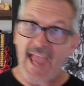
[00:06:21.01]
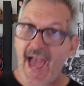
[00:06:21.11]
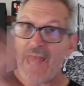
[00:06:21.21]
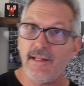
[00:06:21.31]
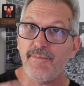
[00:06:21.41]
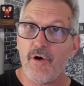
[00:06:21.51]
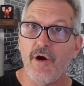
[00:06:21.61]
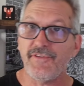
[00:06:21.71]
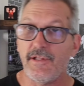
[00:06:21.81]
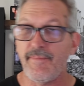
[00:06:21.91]
added
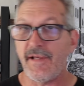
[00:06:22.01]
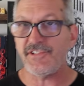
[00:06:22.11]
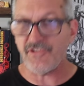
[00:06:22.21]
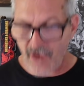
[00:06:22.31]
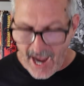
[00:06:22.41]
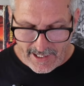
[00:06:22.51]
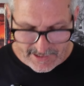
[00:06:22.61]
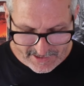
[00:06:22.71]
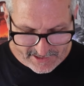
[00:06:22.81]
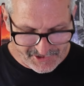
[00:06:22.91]
part that the Best of
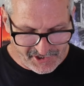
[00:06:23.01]
Dragon did.